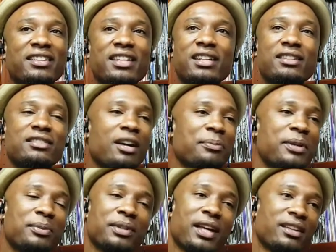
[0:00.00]
these young
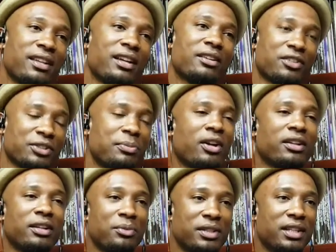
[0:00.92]
people, they're
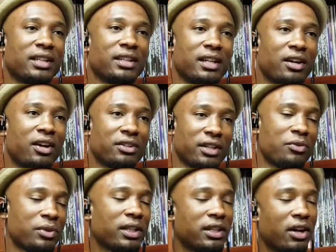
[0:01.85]
smarter than we think they are.
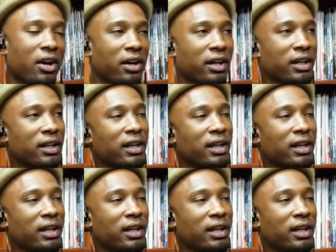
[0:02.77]
They really are.